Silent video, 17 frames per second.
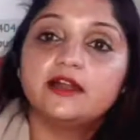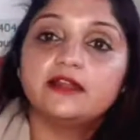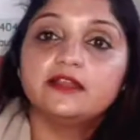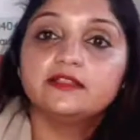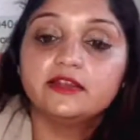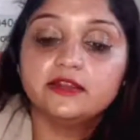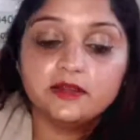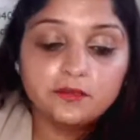
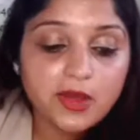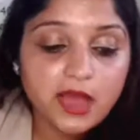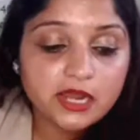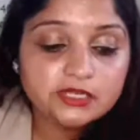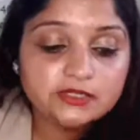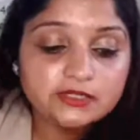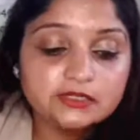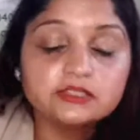starting the
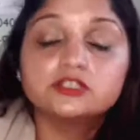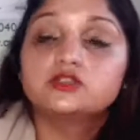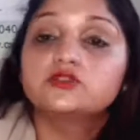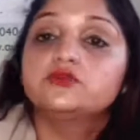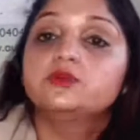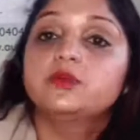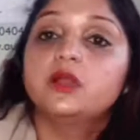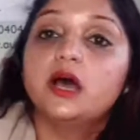departures
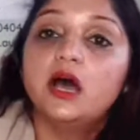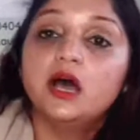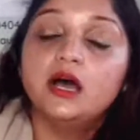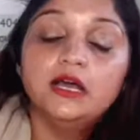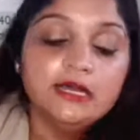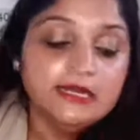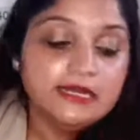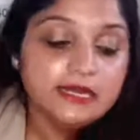to
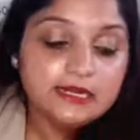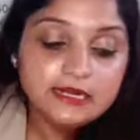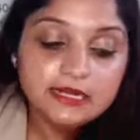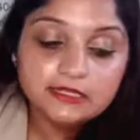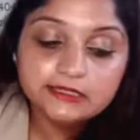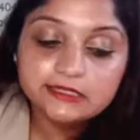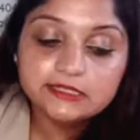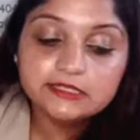
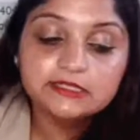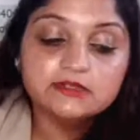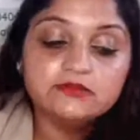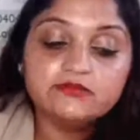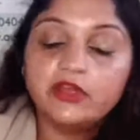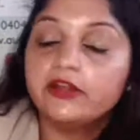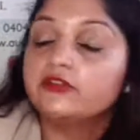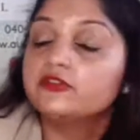London,